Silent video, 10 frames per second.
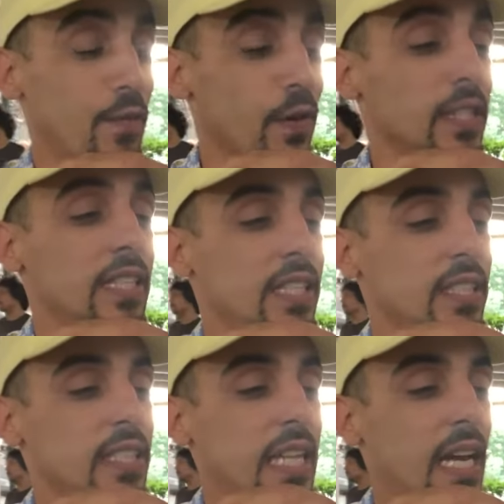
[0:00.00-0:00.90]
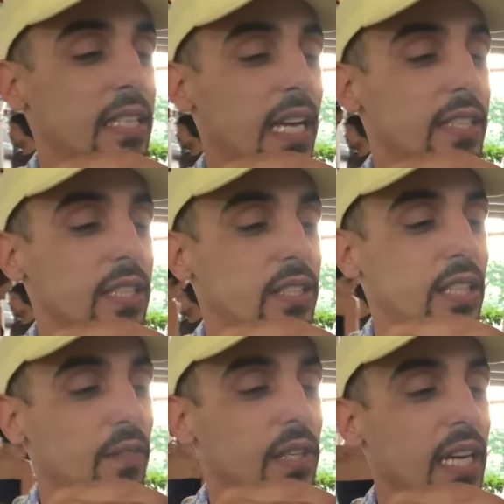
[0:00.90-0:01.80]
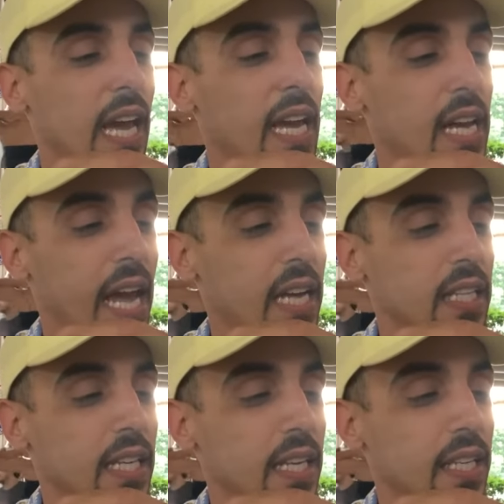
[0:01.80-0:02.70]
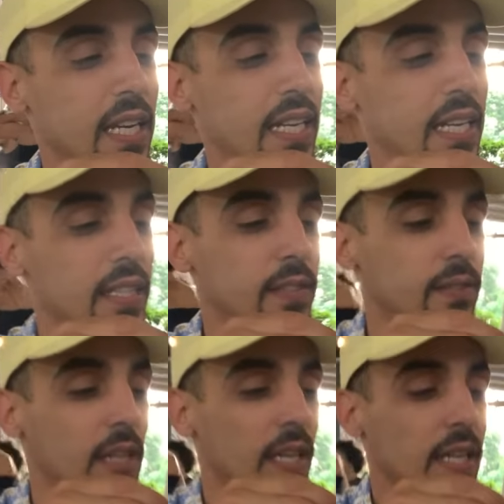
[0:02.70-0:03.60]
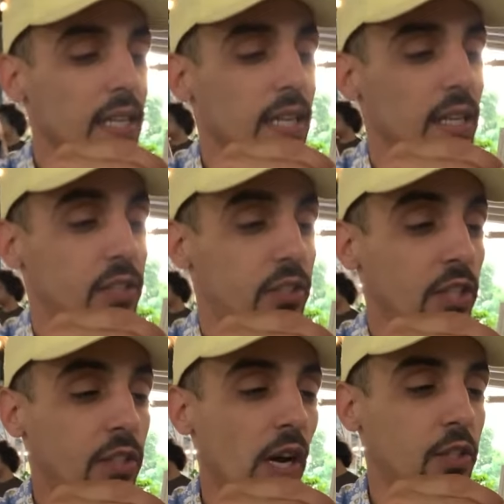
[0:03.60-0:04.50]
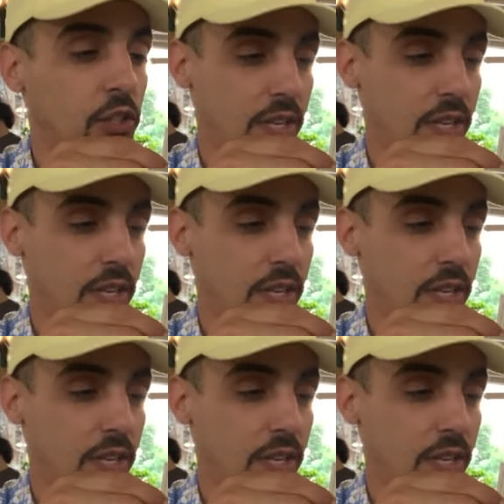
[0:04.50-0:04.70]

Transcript: first thing I say is 1978 Alien and seduction